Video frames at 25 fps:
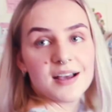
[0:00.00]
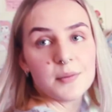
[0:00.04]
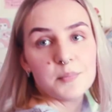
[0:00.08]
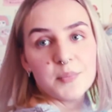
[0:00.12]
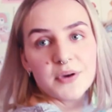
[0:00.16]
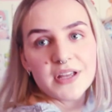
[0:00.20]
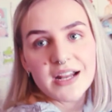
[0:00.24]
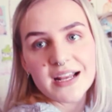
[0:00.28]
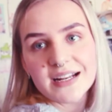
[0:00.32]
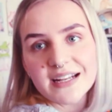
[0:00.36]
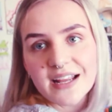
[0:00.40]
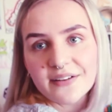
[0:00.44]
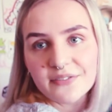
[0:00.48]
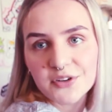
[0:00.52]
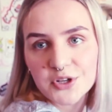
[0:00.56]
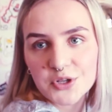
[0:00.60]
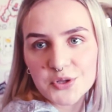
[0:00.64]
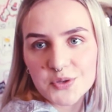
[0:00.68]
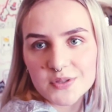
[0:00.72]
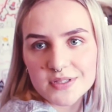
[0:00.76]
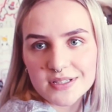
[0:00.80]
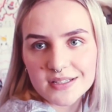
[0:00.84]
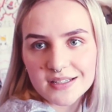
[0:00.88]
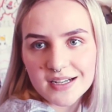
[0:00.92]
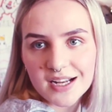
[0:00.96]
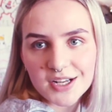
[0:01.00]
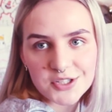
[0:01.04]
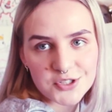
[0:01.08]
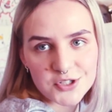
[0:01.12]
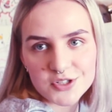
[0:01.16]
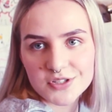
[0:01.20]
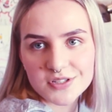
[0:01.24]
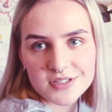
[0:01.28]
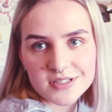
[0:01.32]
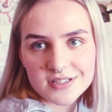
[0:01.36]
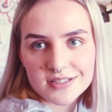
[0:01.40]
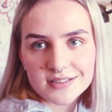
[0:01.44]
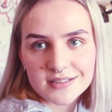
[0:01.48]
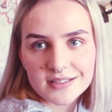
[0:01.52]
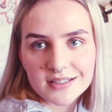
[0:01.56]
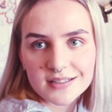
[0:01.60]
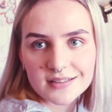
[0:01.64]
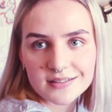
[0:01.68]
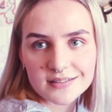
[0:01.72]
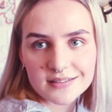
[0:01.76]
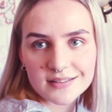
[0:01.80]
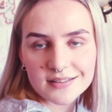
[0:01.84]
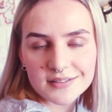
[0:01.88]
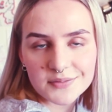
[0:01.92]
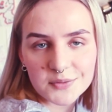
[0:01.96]
But I never use it. I just,
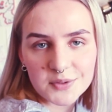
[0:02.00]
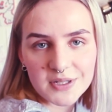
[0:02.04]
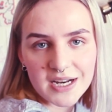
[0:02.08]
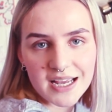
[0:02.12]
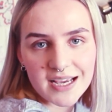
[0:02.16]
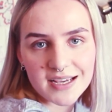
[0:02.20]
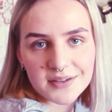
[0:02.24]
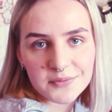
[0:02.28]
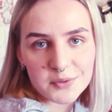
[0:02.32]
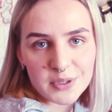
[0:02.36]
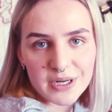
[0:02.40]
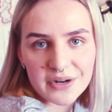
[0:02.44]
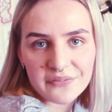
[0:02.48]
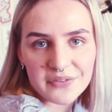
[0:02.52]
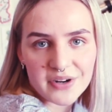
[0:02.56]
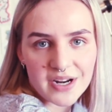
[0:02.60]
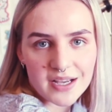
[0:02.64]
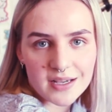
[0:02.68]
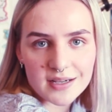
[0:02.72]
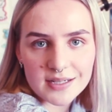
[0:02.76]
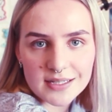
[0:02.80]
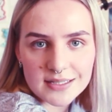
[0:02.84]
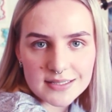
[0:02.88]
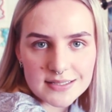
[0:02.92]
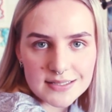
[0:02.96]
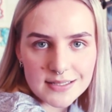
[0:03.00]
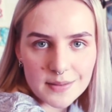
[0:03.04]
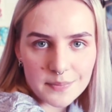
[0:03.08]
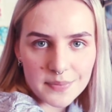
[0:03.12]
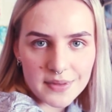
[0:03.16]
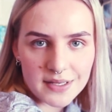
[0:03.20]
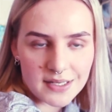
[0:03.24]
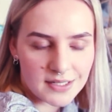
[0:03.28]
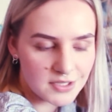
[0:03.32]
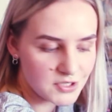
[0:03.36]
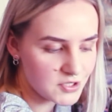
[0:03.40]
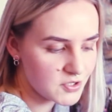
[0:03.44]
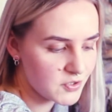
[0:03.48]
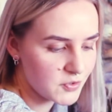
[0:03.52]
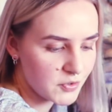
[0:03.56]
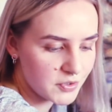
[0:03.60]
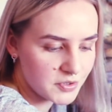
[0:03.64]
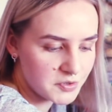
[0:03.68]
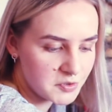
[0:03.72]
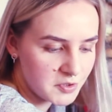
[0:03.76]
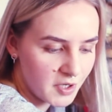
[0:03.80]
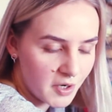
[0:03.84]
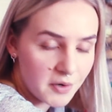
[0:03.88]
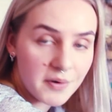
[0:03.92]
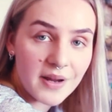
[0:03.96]
whenever I cut something, I just do
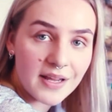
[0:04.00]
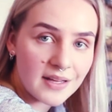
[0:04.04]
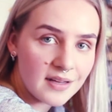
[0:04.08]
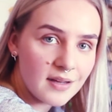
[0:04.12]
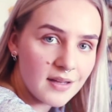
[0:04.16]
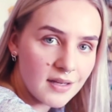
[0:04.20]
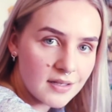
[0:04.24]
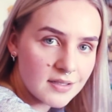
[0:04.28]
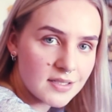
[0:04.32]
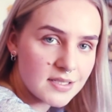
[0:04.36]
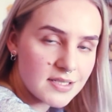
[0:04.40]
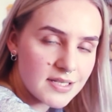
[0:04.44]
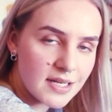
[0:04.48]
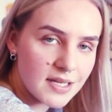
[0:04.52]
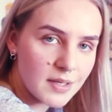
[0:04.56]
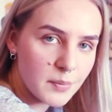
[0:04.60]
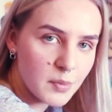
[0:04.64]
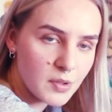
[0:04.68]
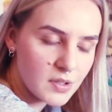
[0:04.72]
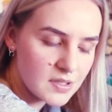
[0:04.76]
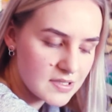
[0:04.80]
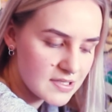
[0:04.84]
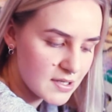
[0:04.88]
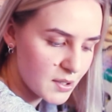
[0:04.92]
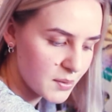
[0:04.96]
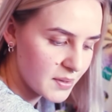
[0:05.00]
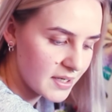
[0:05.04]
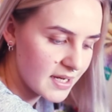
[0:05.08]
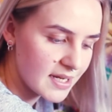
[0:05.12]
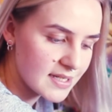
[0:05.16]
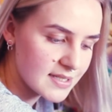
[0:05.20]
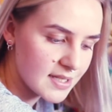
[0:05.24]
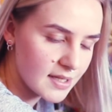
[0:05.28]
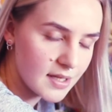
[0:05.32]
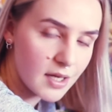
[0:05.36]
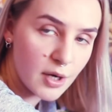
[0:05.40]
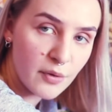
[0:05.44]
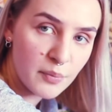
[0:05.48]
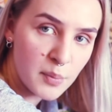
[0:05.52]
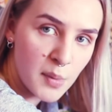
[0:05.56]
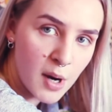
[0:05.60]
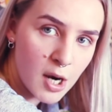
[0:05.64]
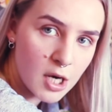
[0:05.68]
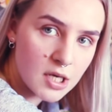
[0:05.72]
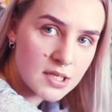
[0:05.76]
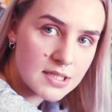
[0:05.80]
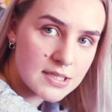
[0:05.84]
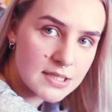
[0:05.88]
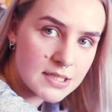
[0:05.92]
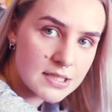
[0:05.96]
it directly on the table so it has a lot of
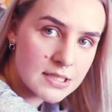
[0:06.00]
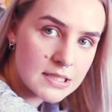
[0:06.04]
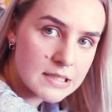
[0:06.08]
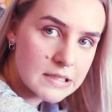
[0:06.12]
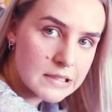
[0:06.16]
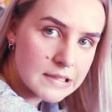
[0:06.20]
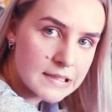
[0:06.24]
marks.